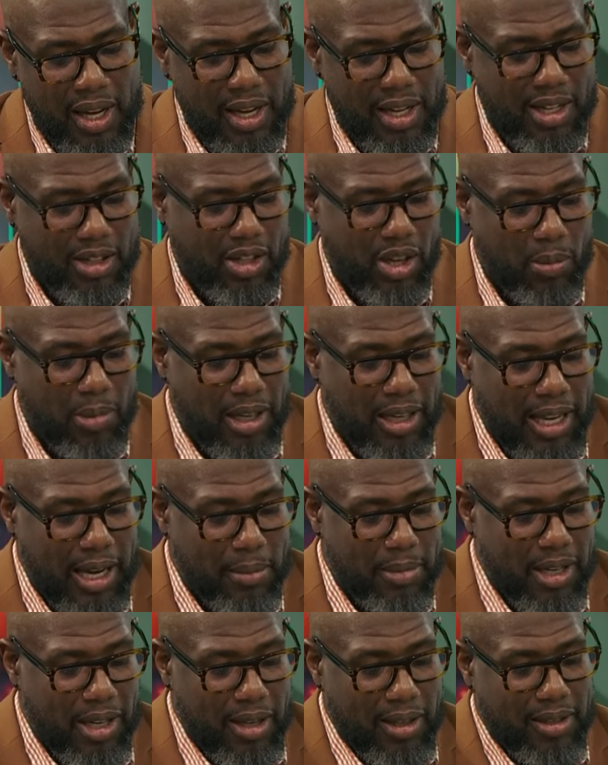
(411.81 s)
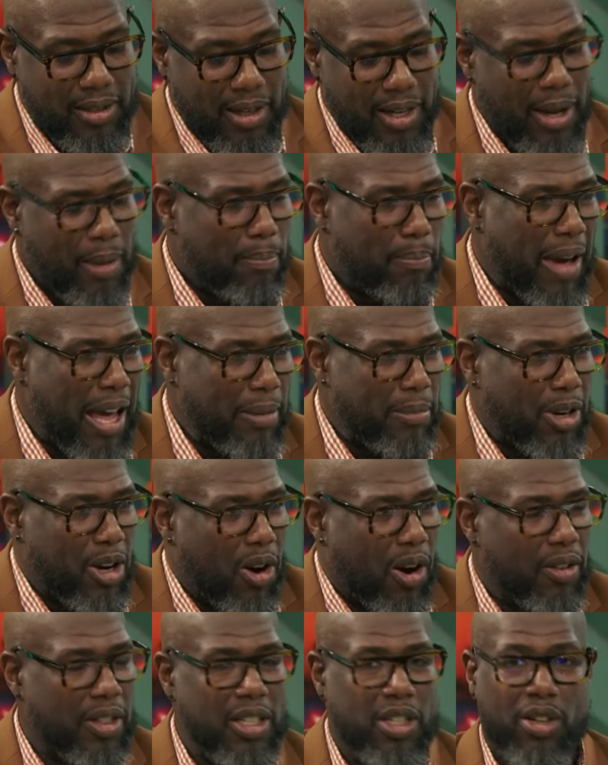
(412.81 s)
You talking about lame ducks? Mike
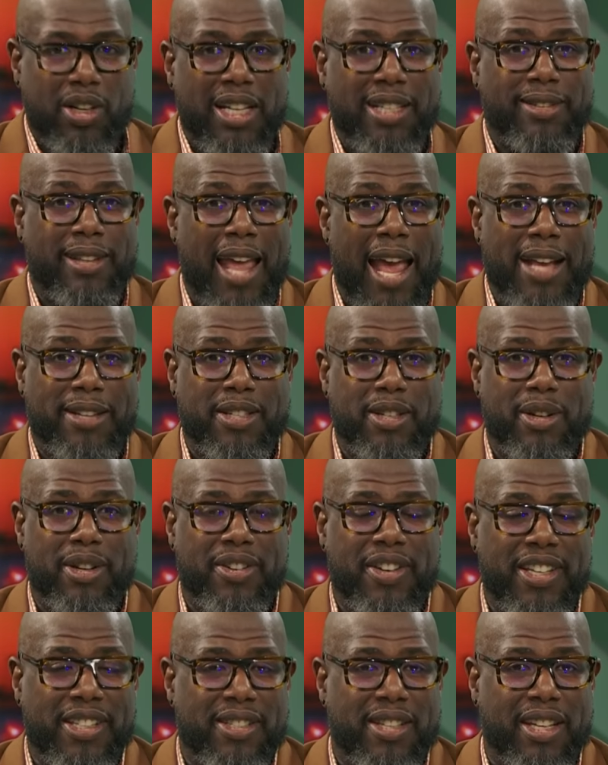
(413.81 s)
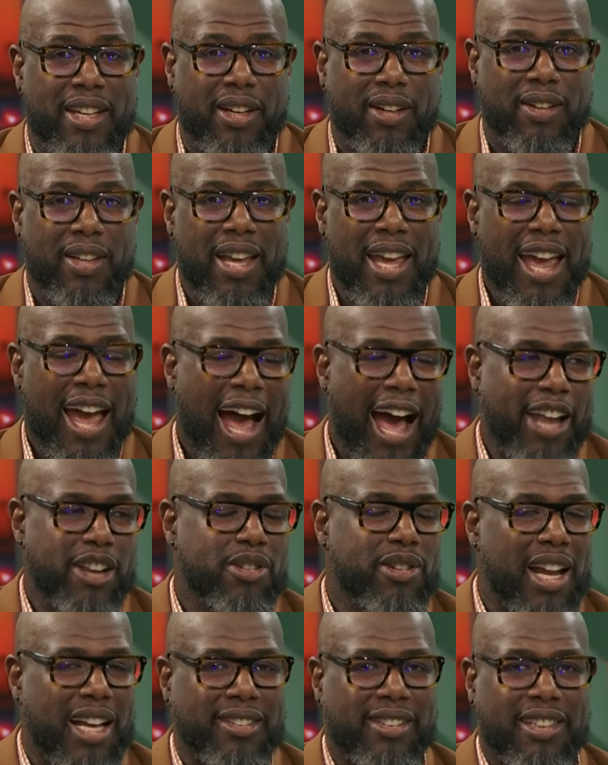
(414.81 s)
McCarthy's on his last year of his deal. How do
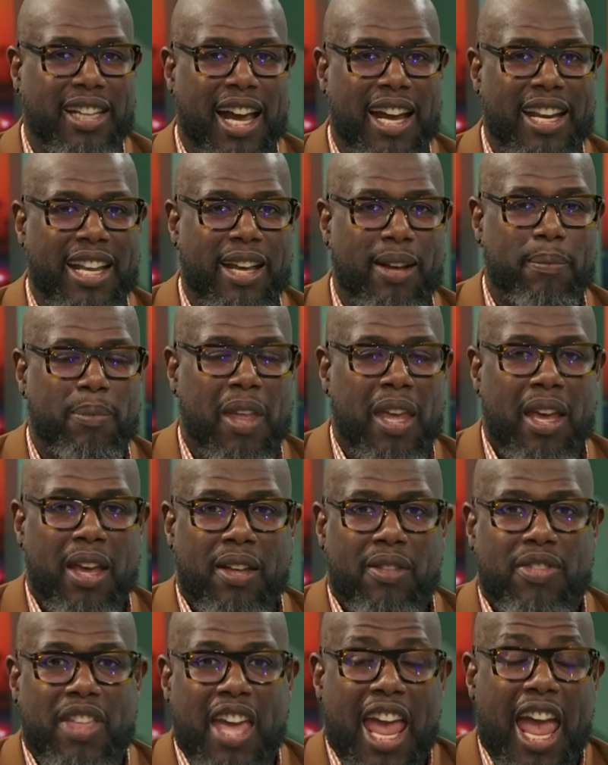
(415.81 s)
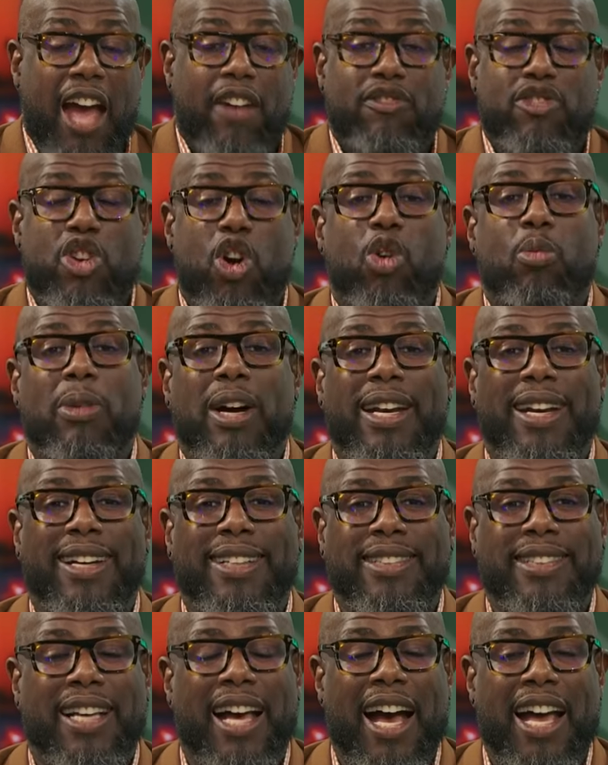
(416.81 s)
you not sign him? They have no money to
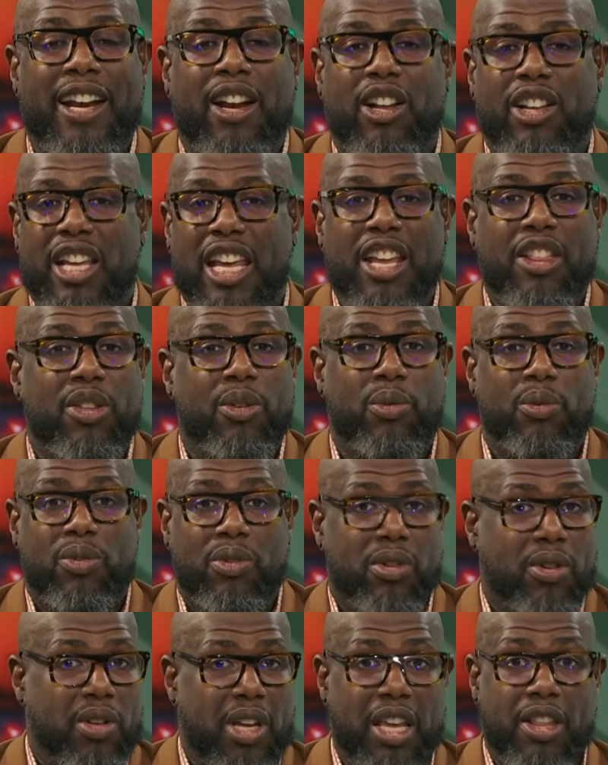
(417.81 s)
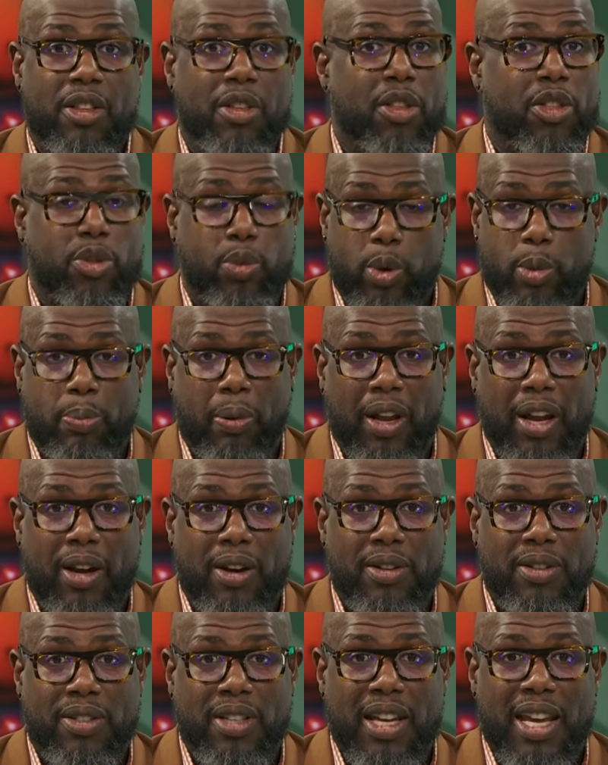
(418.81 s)
sign either of the three
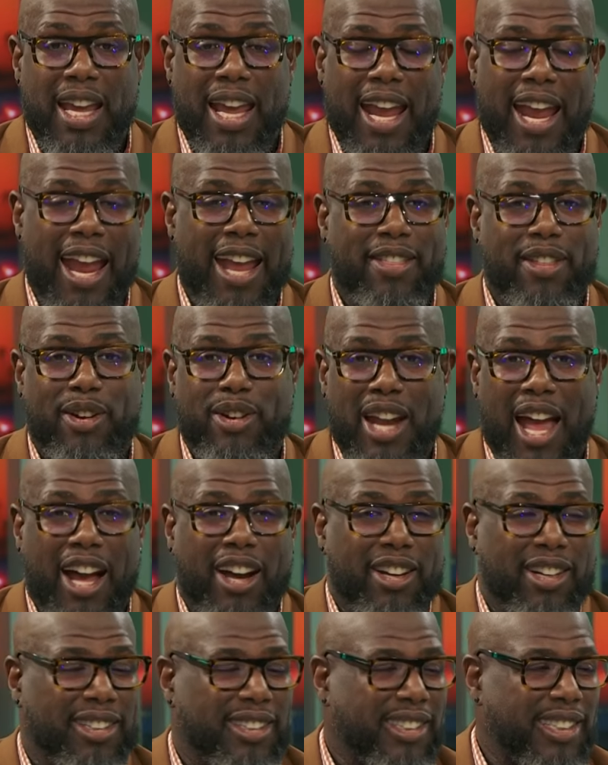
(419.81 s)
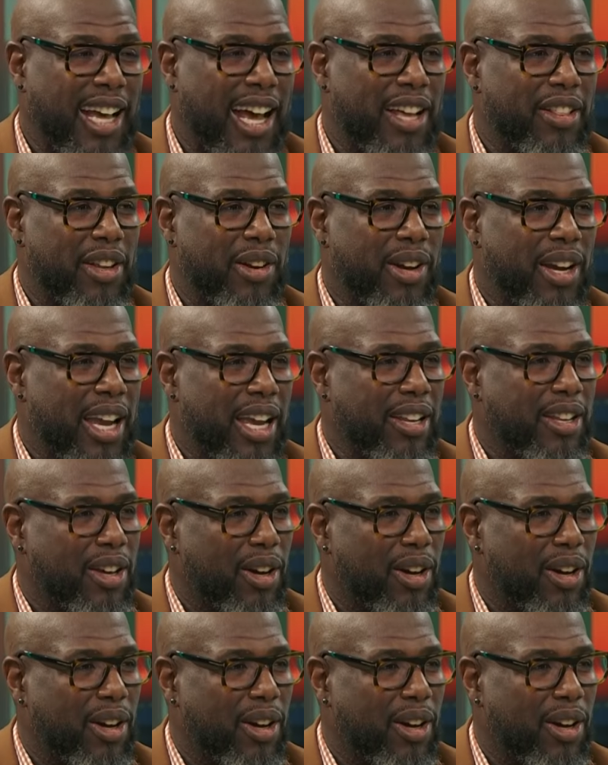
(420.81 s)
players, and they're not going to sign their head